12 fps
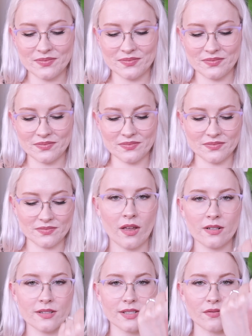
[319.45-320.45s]

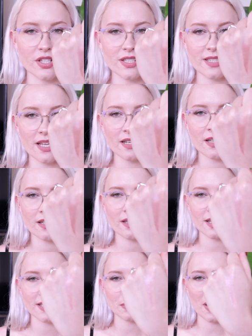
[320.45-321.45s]
So I've just done
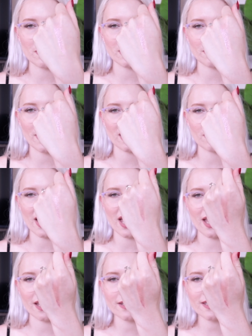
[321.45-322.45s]
a swipe on the back of my
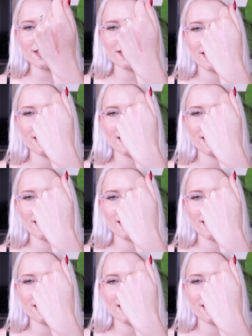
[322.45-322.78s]
hand,